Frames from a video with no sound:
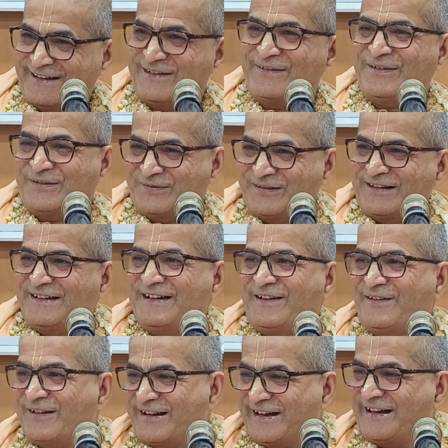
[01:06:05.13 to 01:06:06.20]
other, you know, we, in
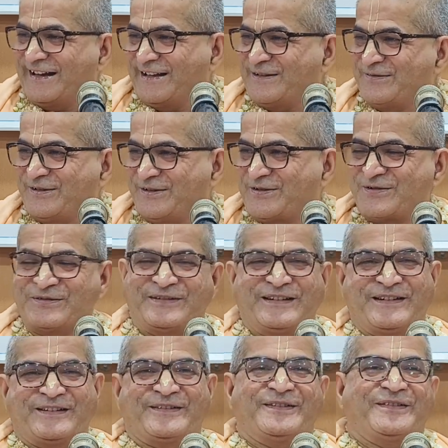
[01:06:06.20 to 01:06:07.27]
our young age, we used to
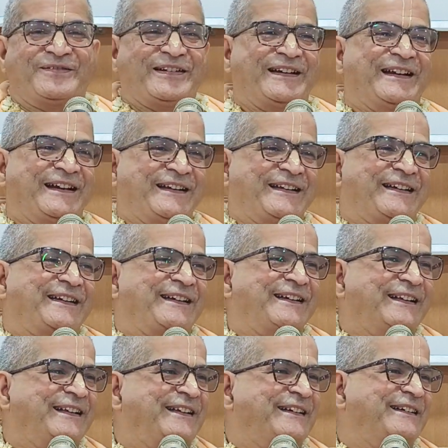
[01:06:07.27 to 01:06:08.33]
think, you know, if I get a
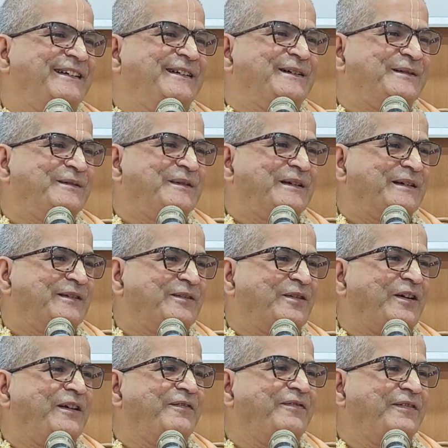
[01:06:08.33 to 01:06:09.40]

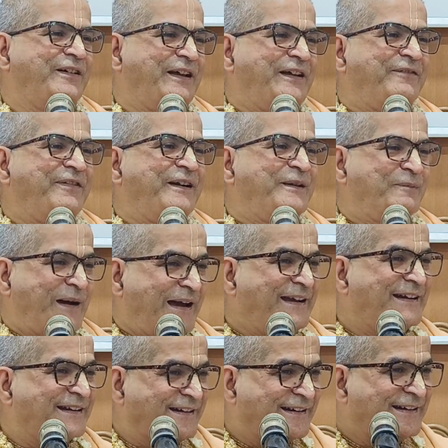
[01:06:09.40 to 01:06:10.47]
Royal Enfield
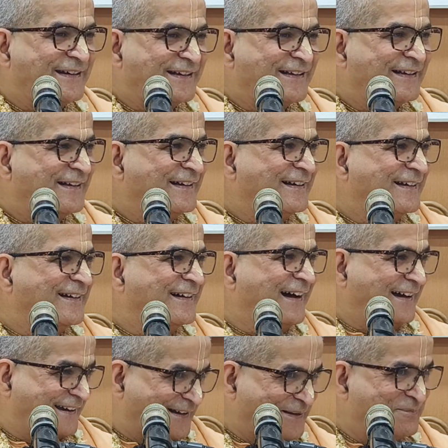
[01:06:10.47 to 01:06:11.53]
bike,
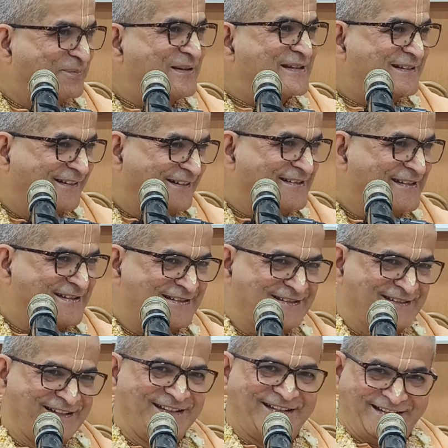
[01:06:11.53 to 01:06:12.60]
I can impress girls,
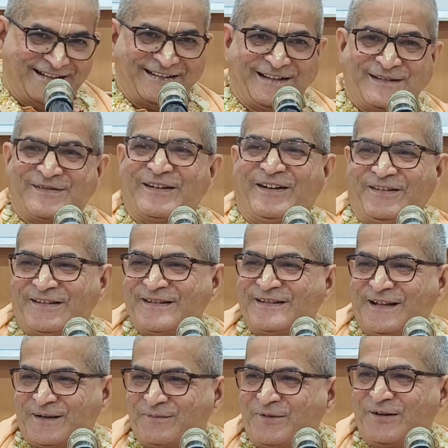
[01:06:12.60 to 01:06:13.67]
right? That's why all
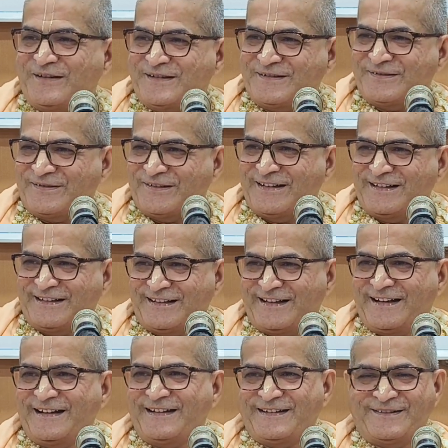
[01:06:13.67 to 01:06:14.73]
these young boys, you know,
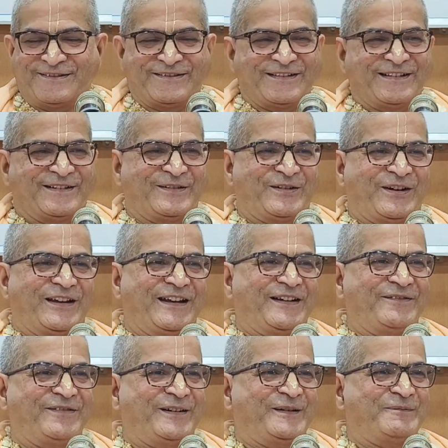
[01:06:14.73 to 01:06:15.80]
they get, you know, Royal
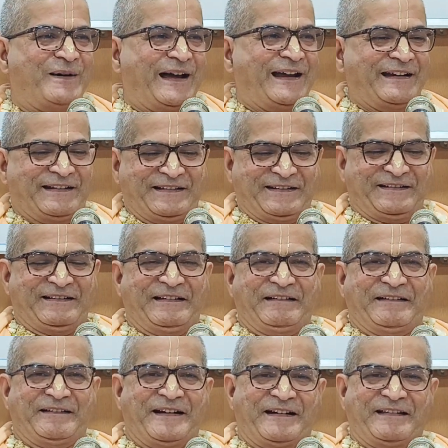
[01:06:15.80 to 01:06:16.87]
Enfield bike and
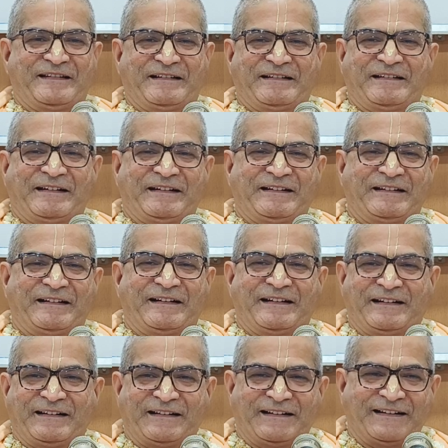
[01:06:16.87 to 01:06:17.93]
da da da da da da
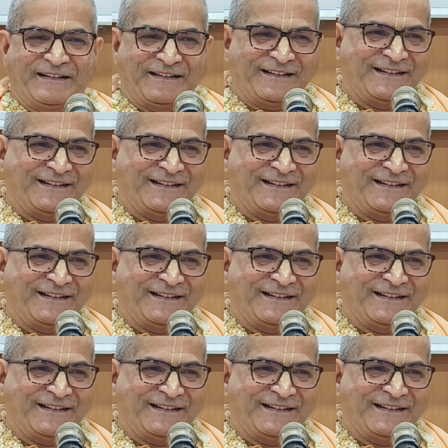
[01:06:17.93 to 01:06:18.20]
da.